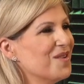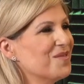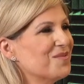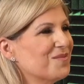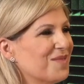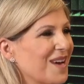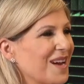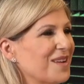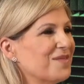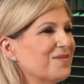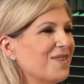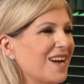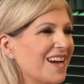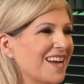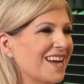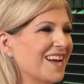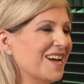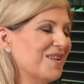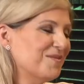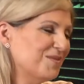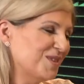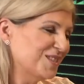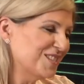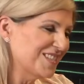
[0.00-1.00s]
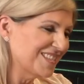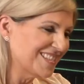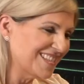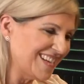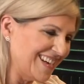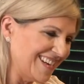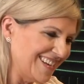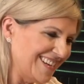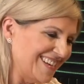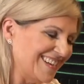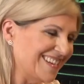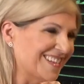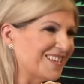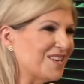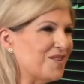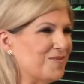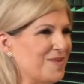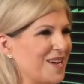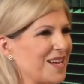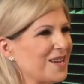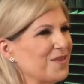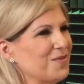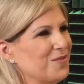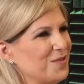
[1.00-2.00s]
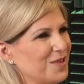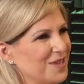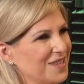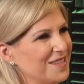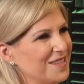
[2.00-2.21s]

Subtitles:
Right. And we'll just kind of go back and forth.